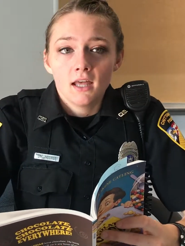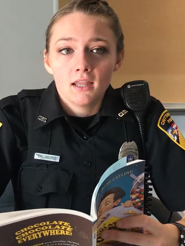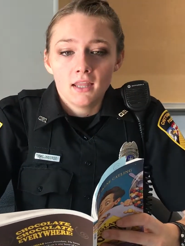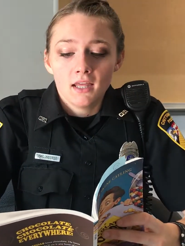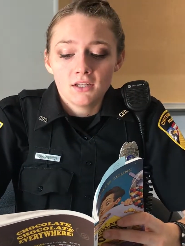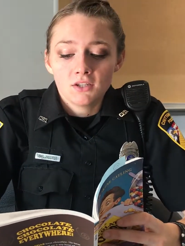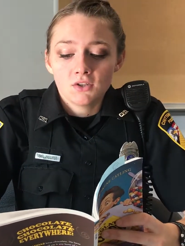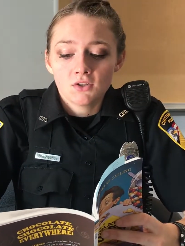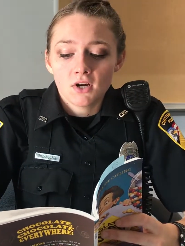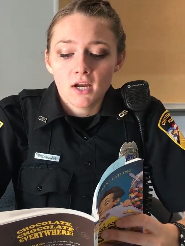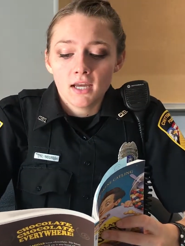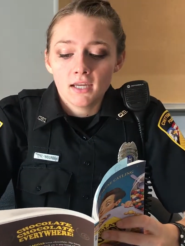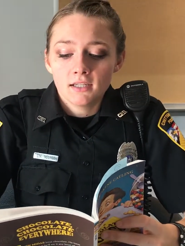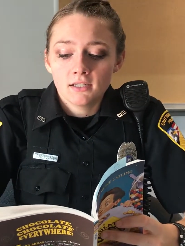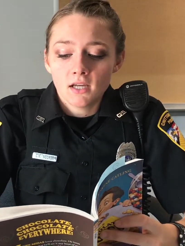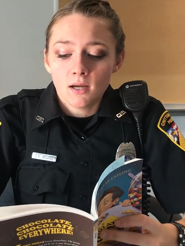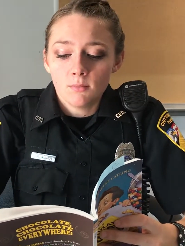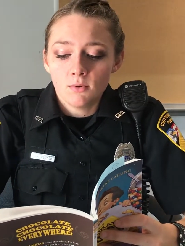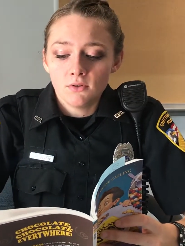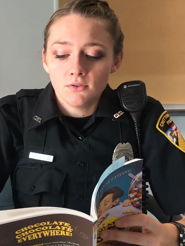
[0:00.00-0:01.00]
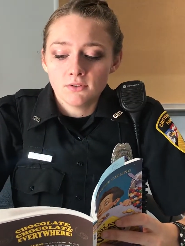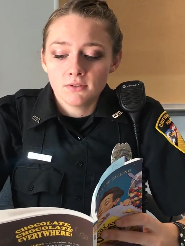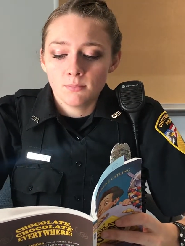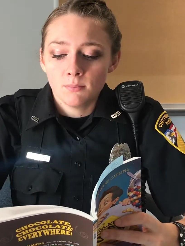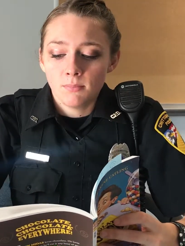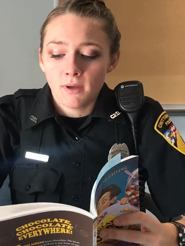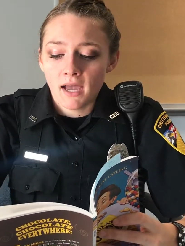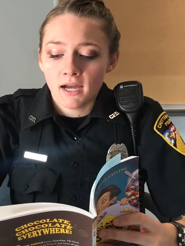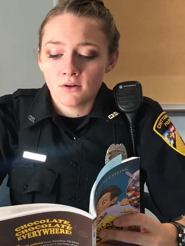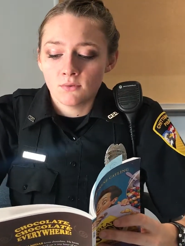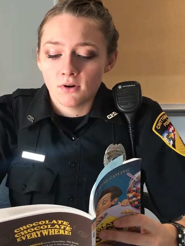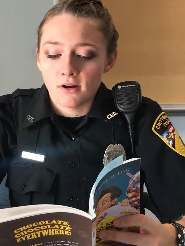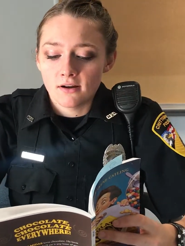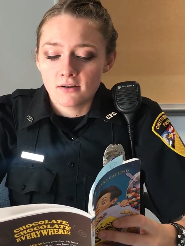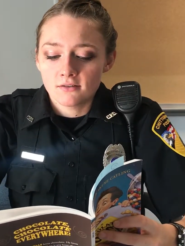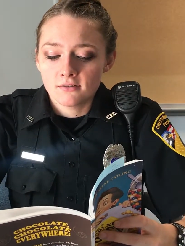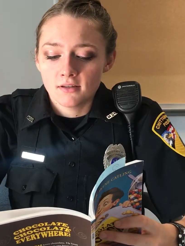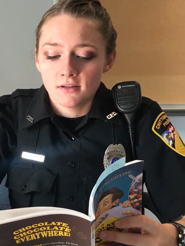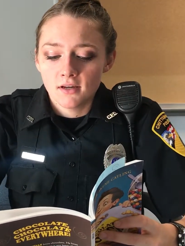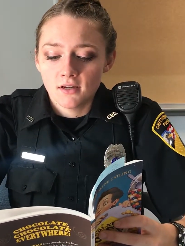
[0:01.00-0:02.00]
"Let's try doubles,
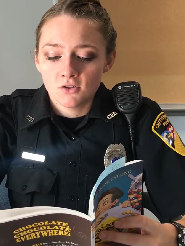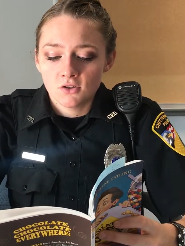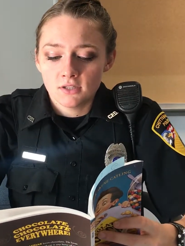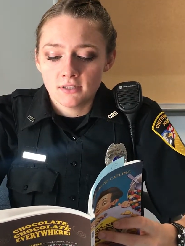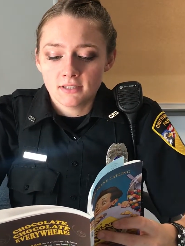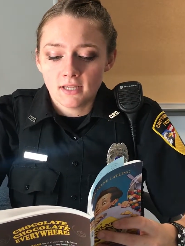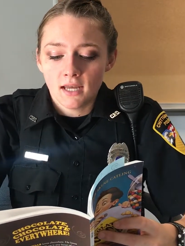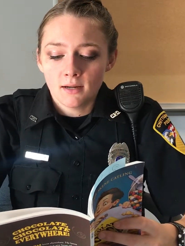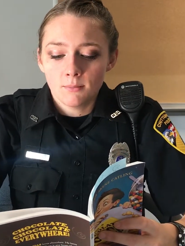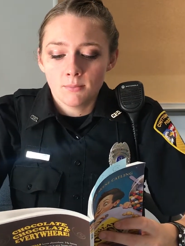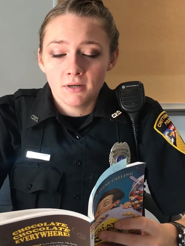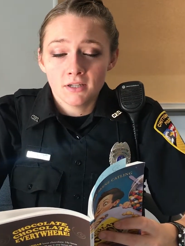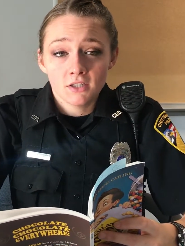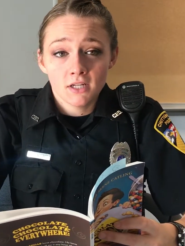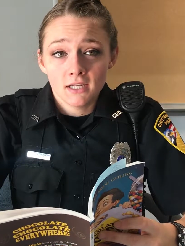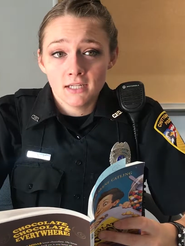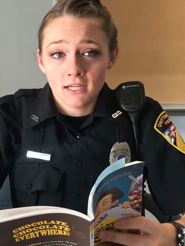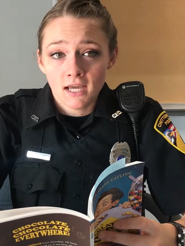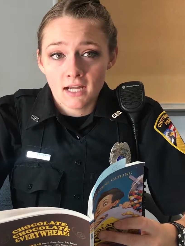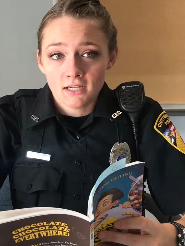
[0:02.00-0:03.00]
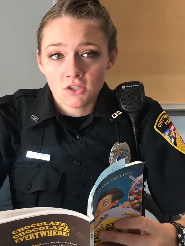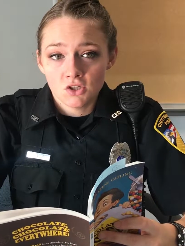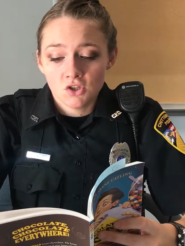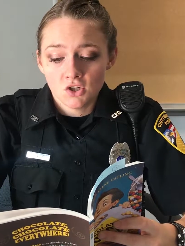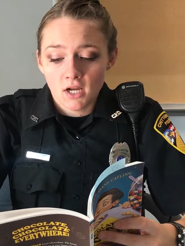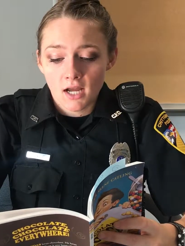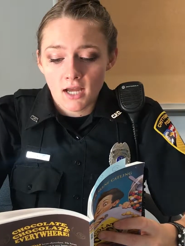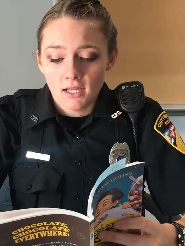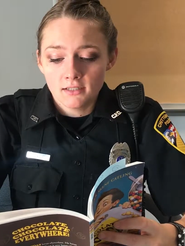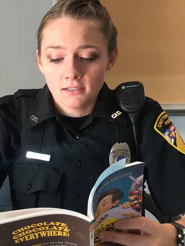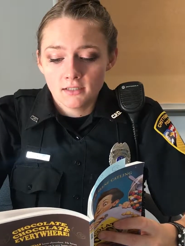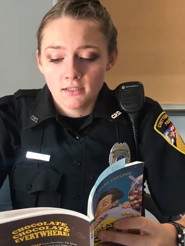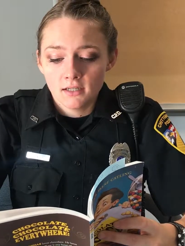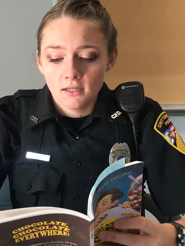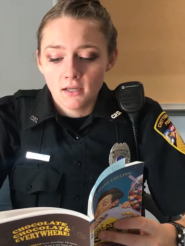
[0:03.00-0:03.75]
backwards," she said, but not to John.